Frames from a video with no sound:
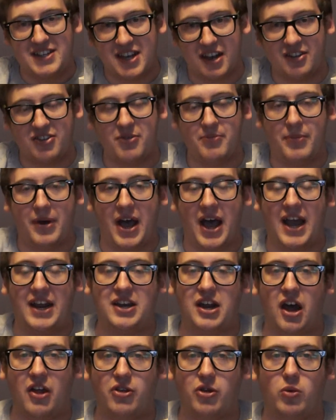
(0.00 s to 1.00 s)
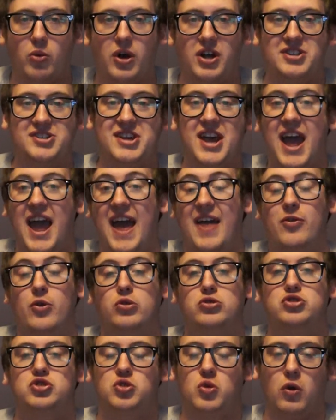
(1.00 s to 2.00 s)
tuck them behind other ones, and
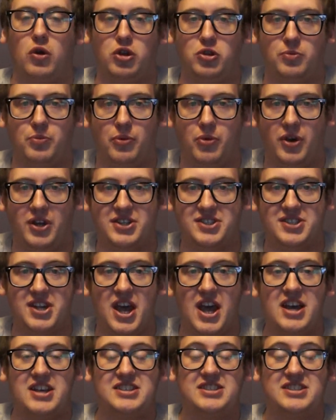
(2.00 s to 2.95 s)
those score you points.